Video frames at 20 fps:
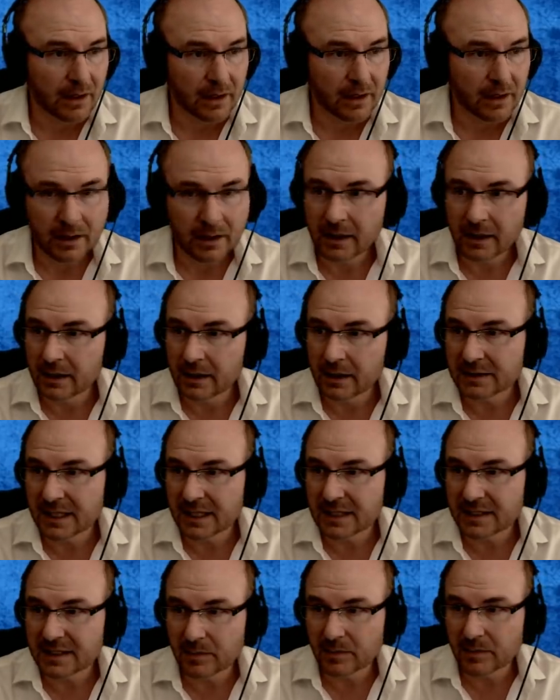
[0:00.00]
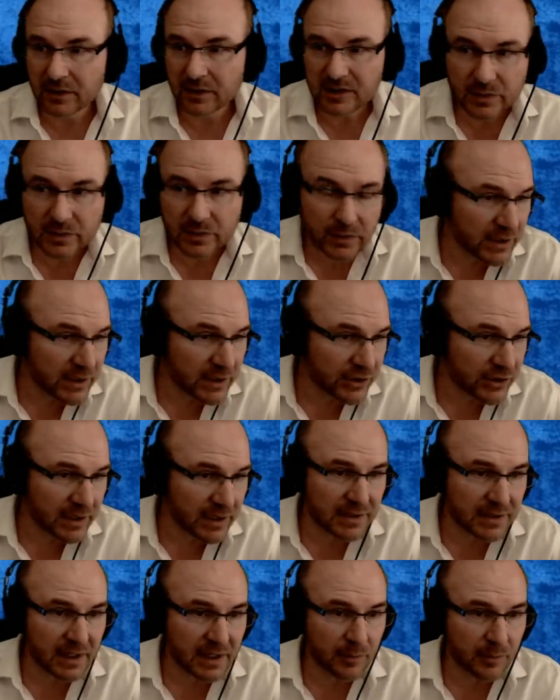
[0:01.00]
Uh, ten similarities between
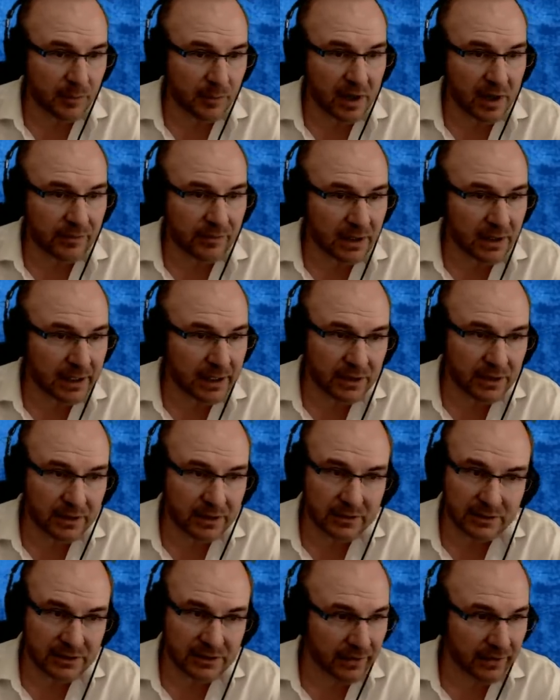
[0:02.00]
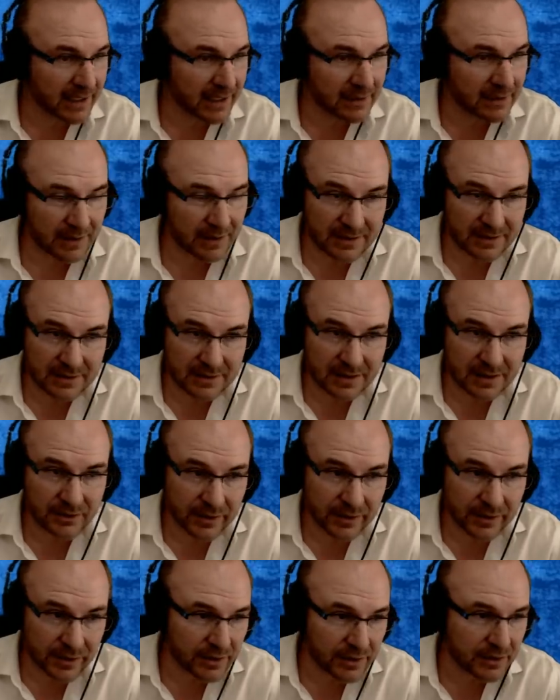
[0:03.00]
Jesus and the prophet Elisha. So these, this is a
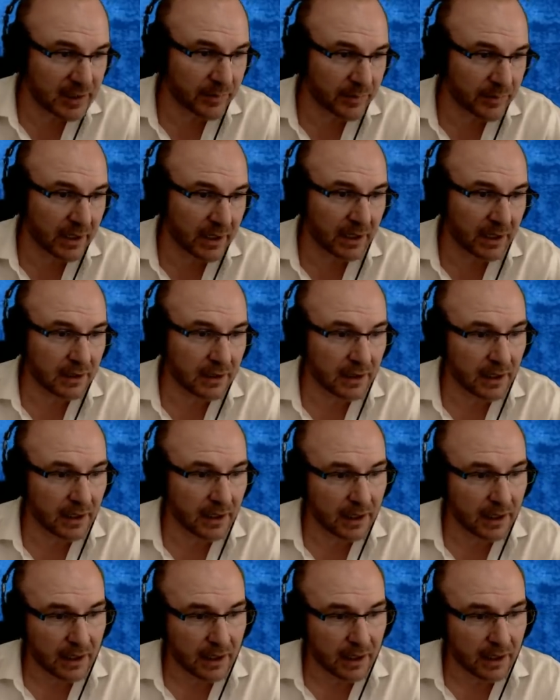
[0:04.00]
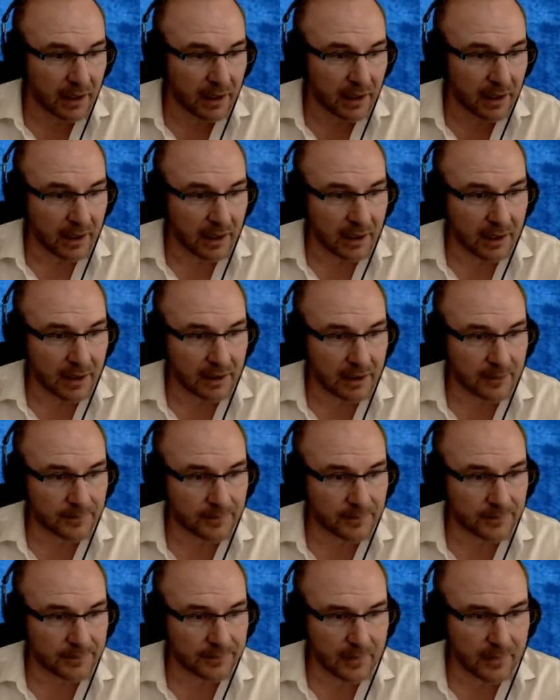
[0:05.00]
Christian speaking.
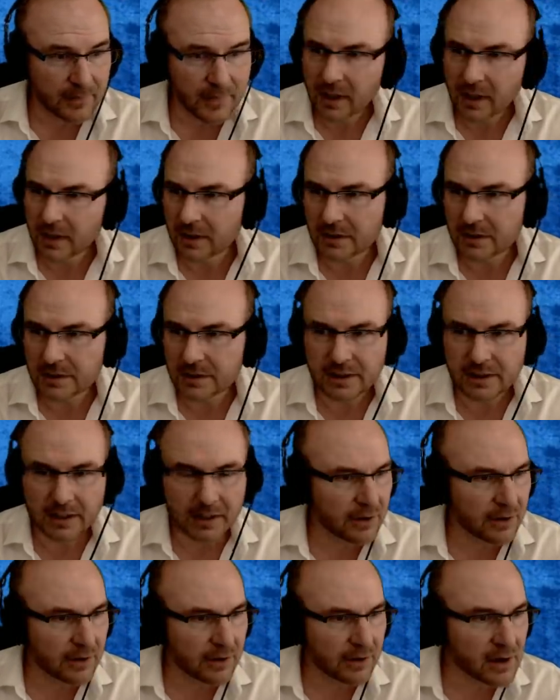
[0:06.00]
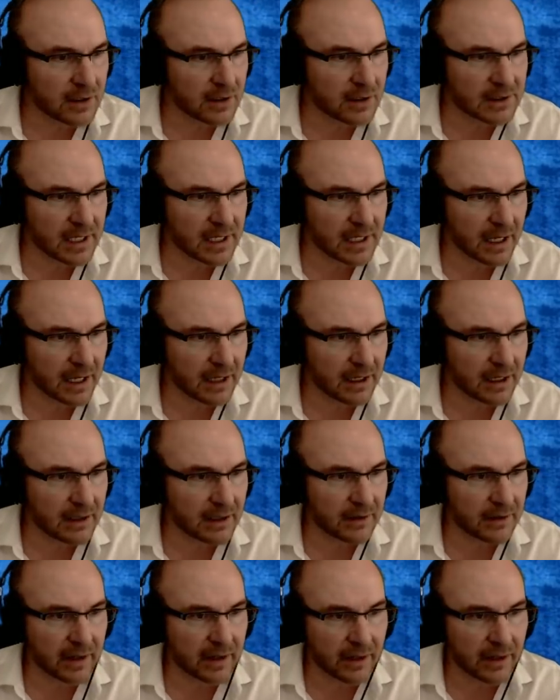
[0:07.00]
Um, let's see, here are
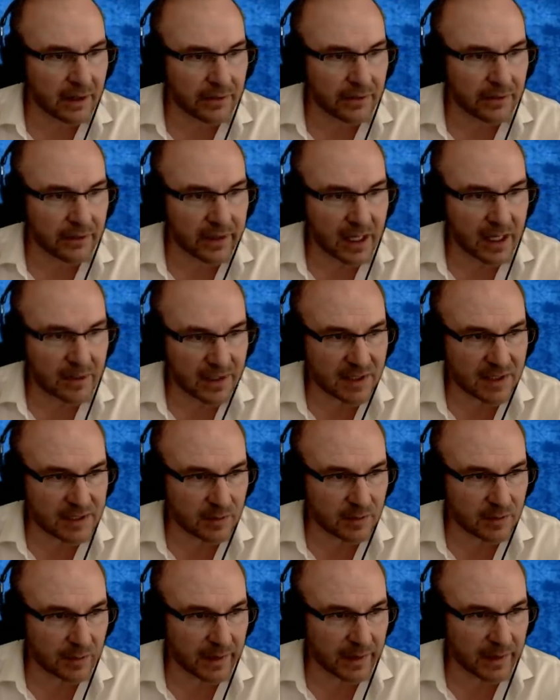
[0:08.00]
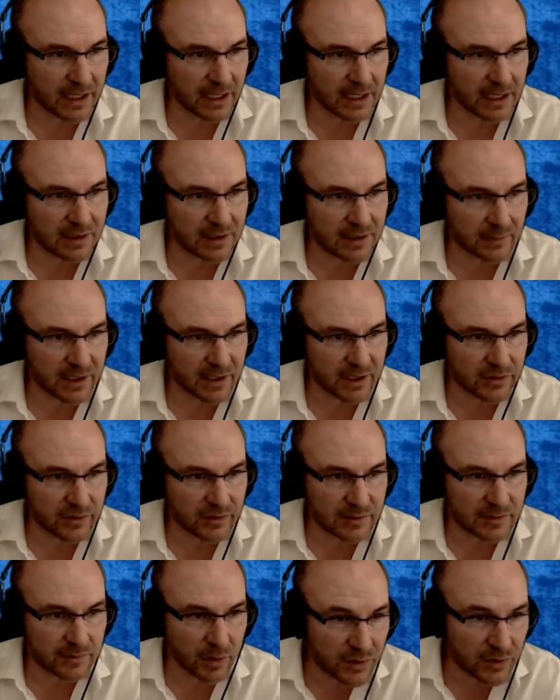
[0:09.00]
ten... Their names have similar meanings. Their
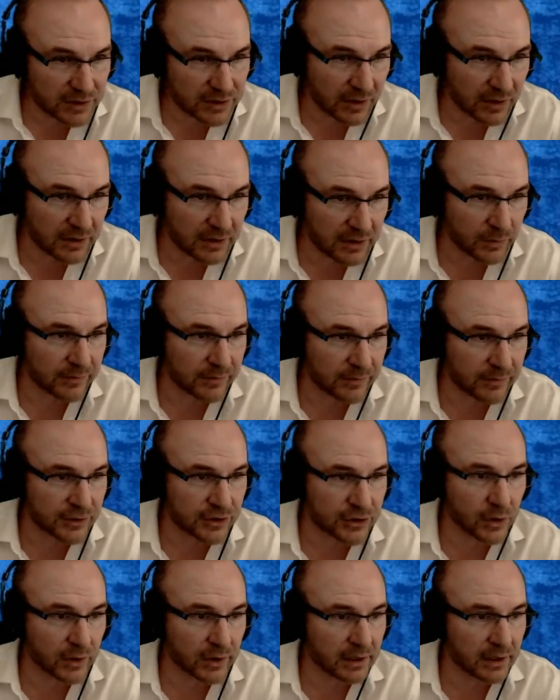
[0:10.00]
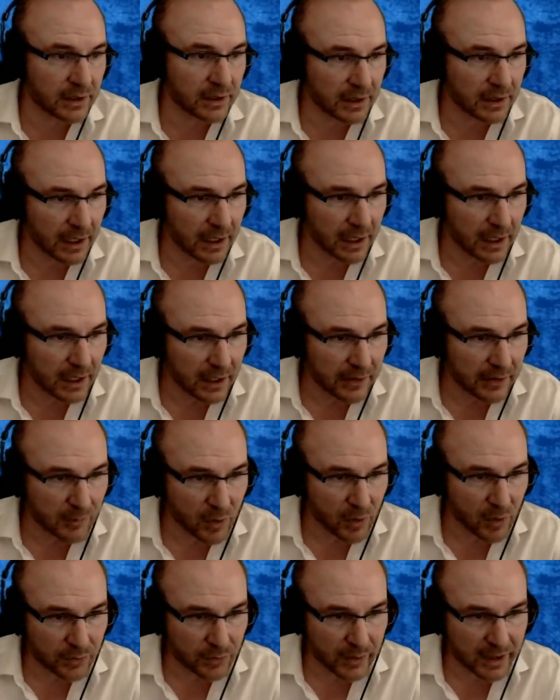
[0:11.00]
ministries both started in the River Jordan. They
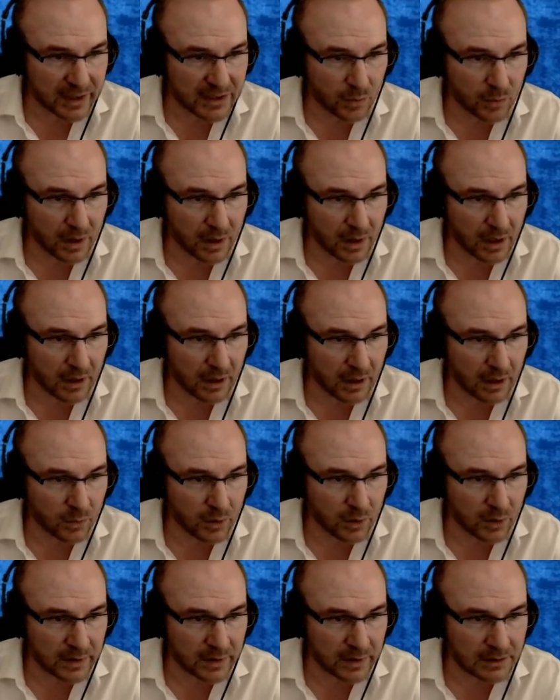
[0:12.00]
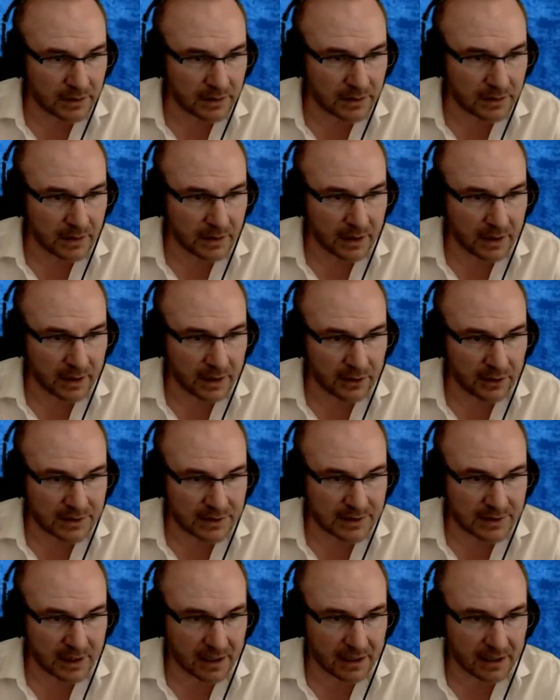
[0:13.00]
both raise a, a woman, adult
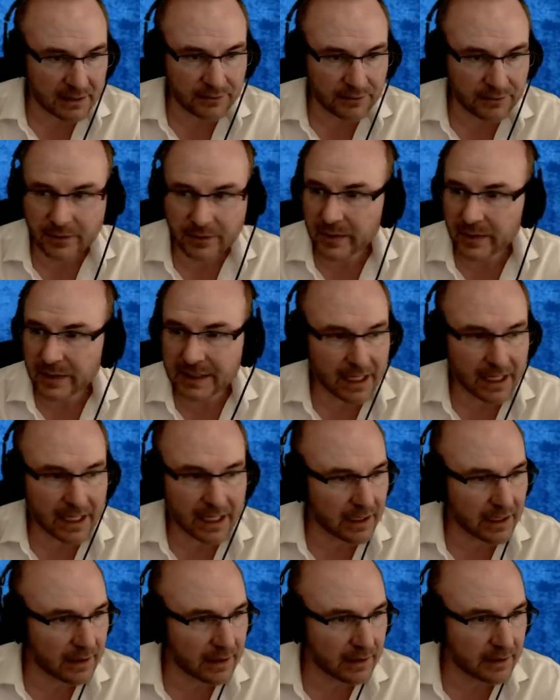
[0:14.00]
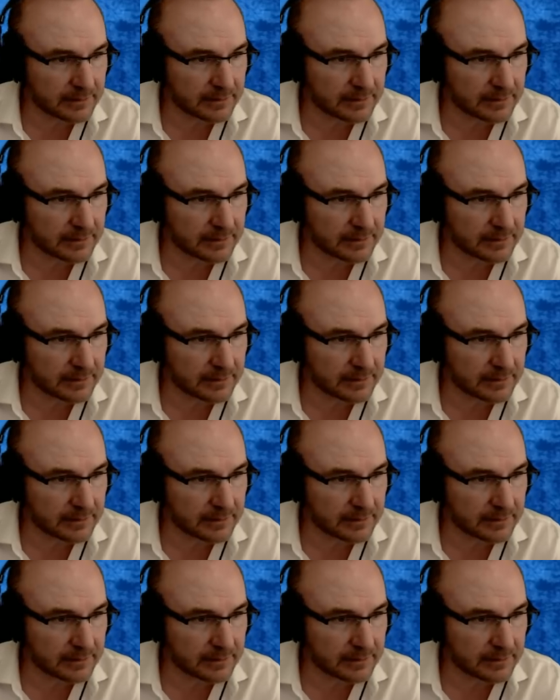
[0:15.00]
son from the dead.